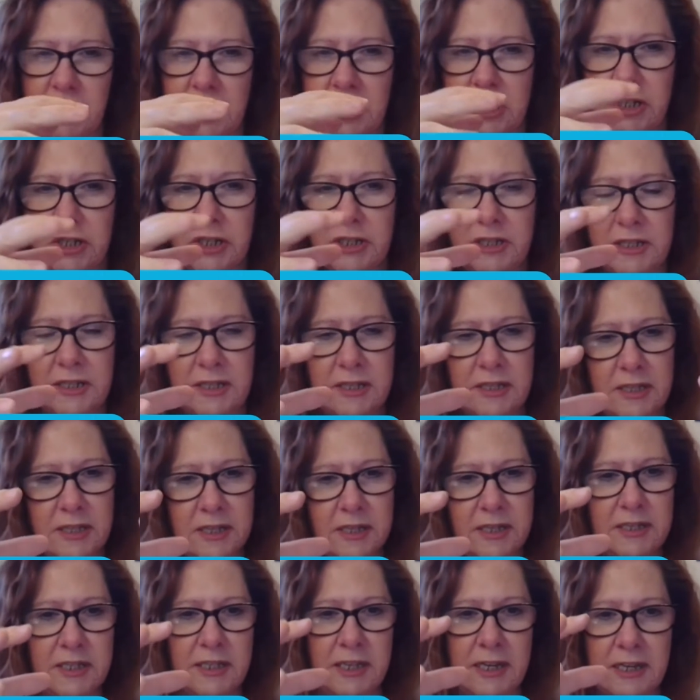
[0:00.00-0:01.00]
changes and
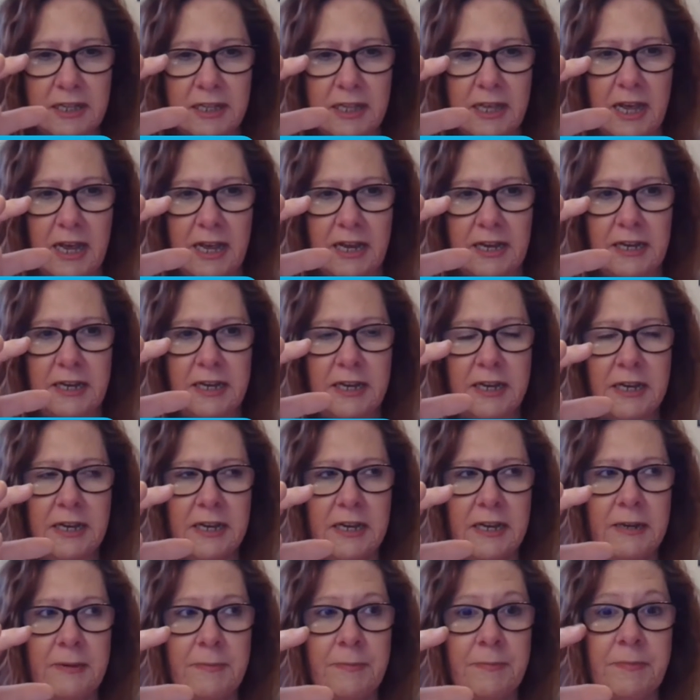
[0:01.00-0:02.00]
things like that
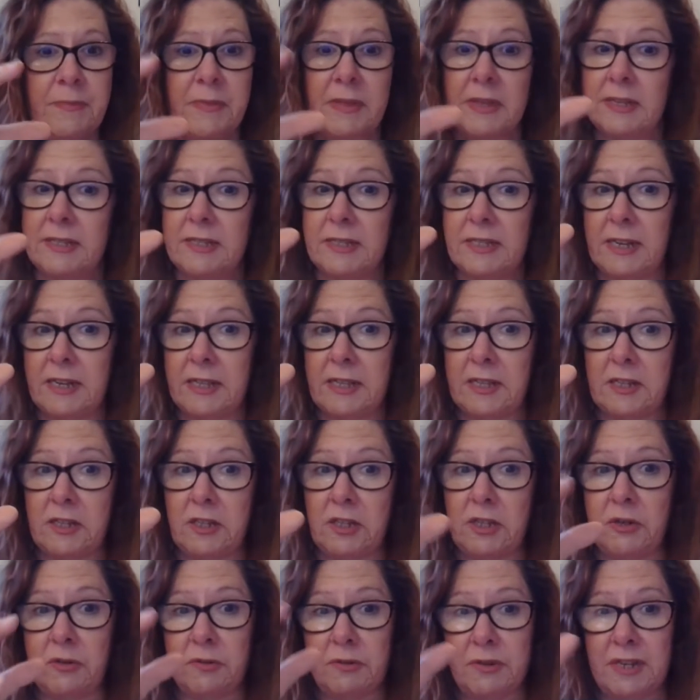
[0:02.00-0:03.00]
is
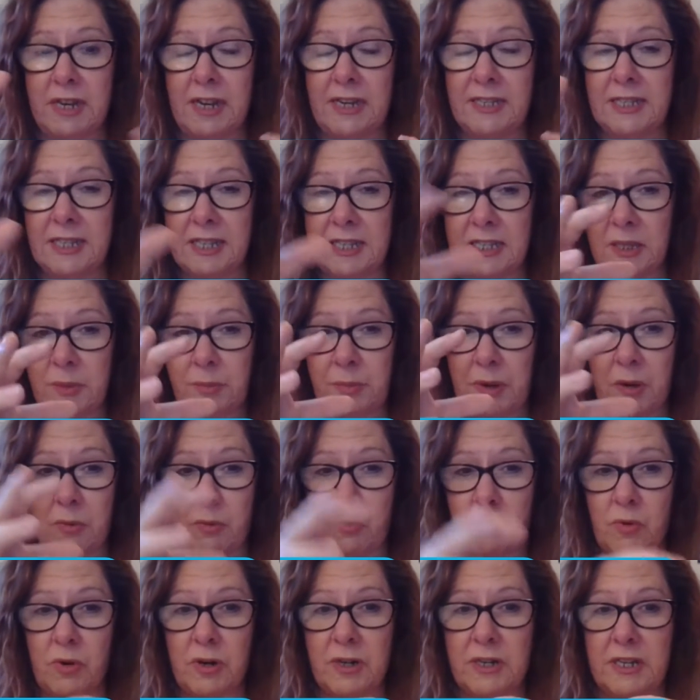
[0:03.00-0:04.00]
nothing new. NASA has
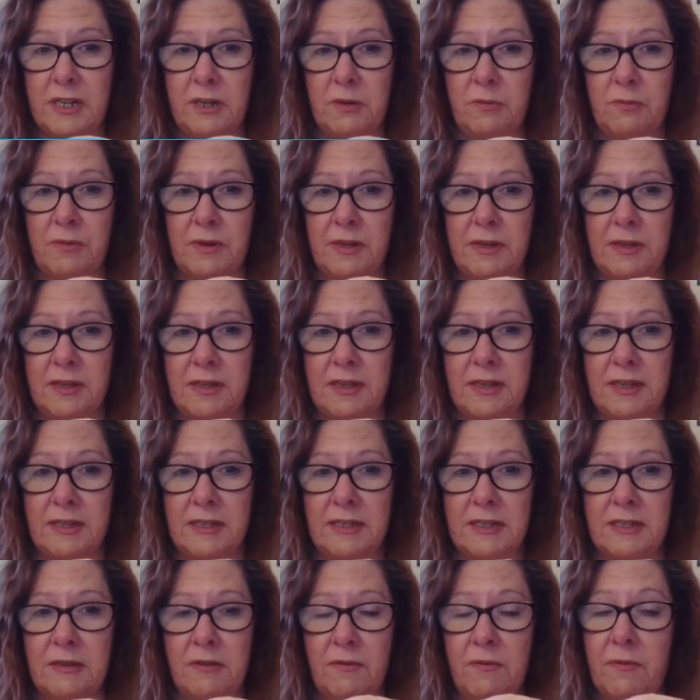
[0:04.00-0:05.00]
been working with
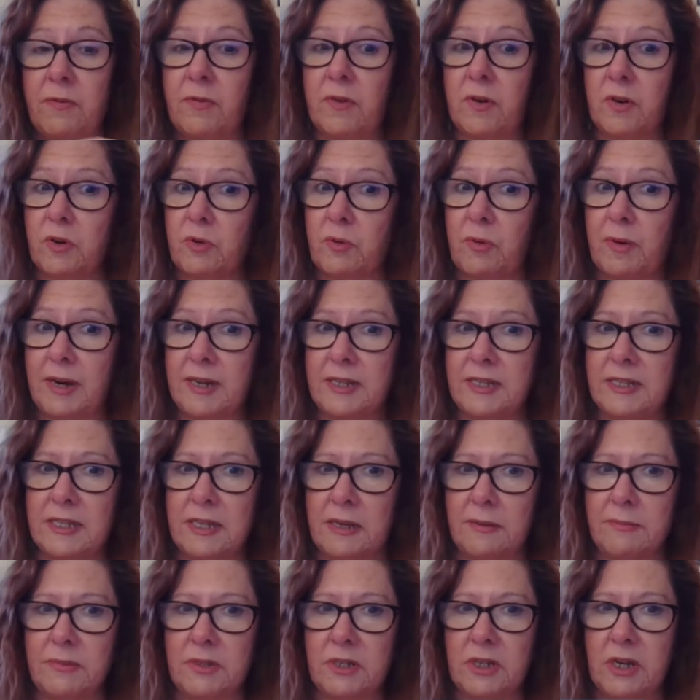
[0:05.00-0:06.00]
this for quite
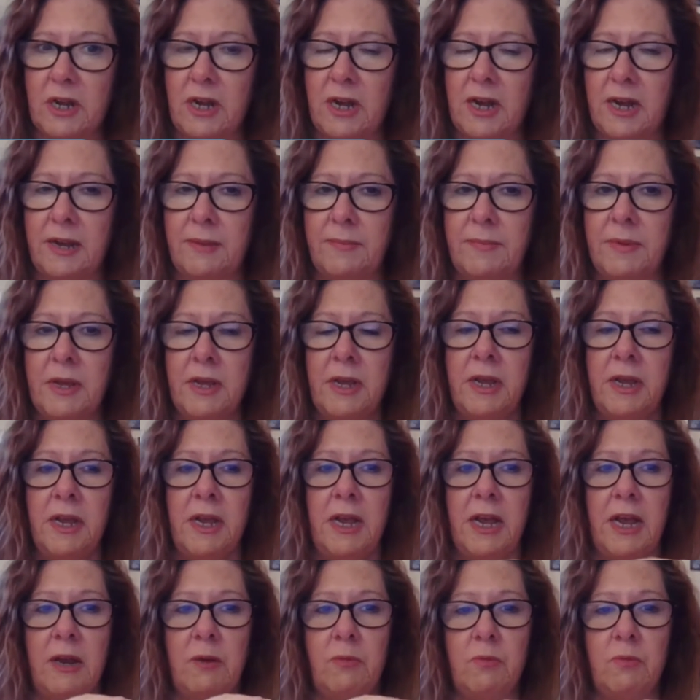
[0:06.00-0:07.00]
some time
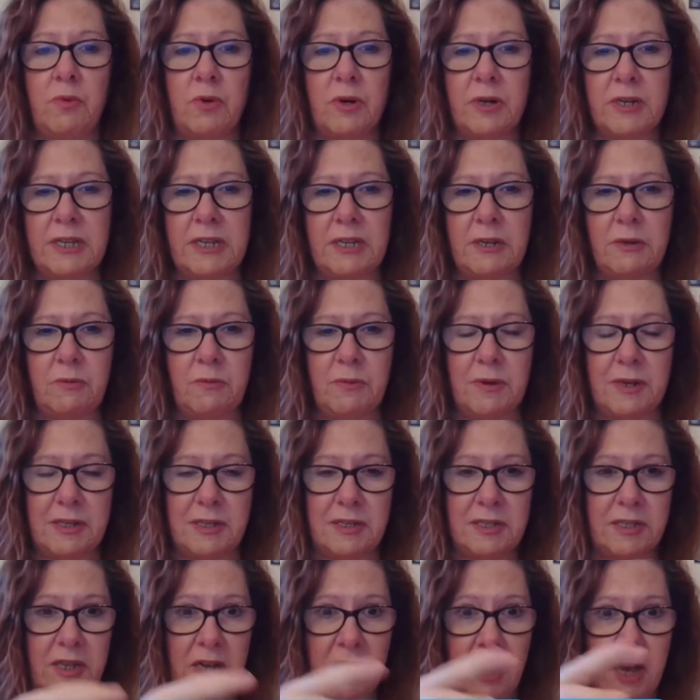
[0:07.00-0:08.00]
and working
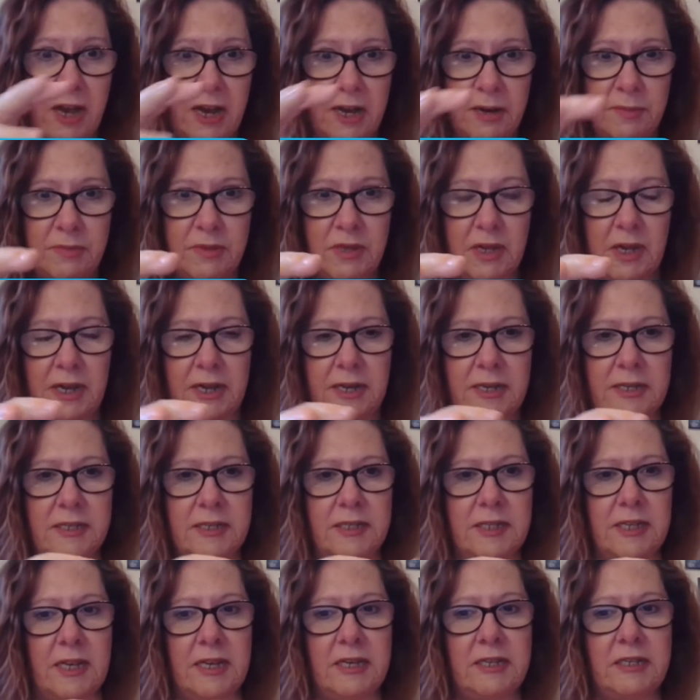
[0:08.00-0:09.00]
with
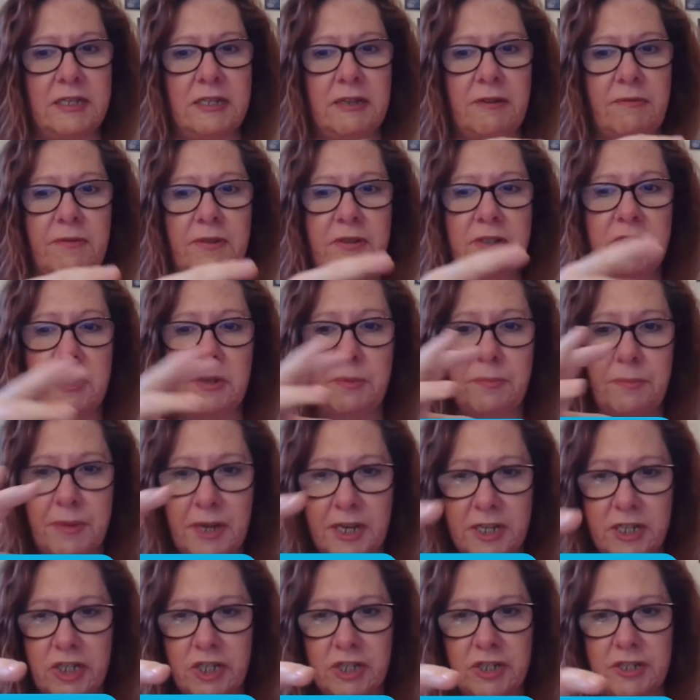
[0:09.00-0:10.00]
timelines and different
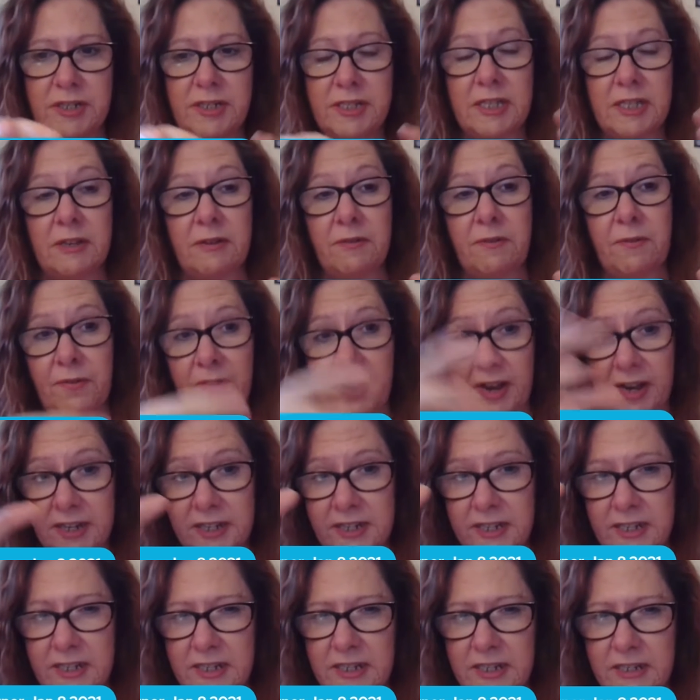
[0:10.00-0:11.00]
dimensions and
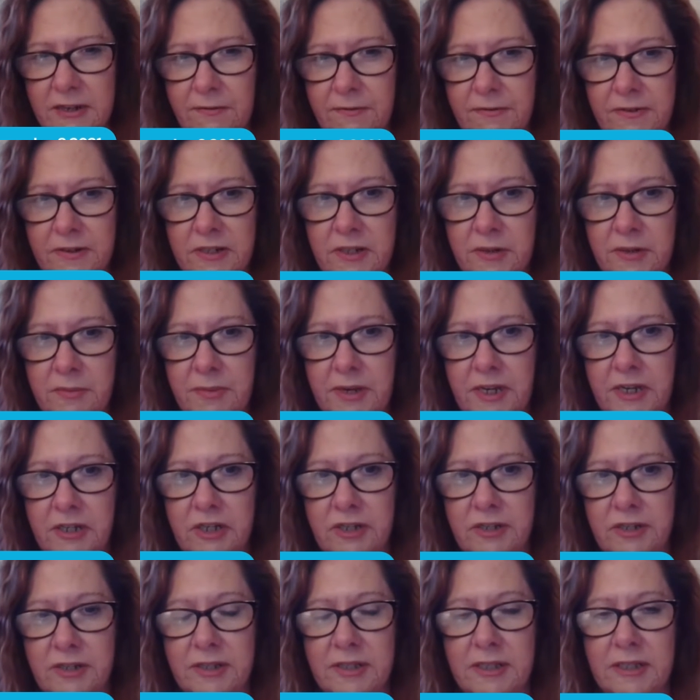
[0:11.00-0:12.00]
finding different
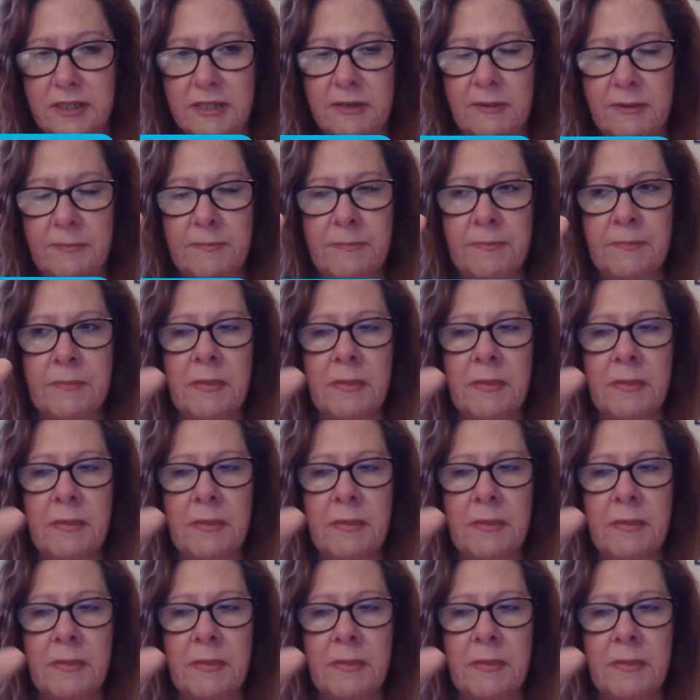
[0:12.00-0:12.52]
dimensions.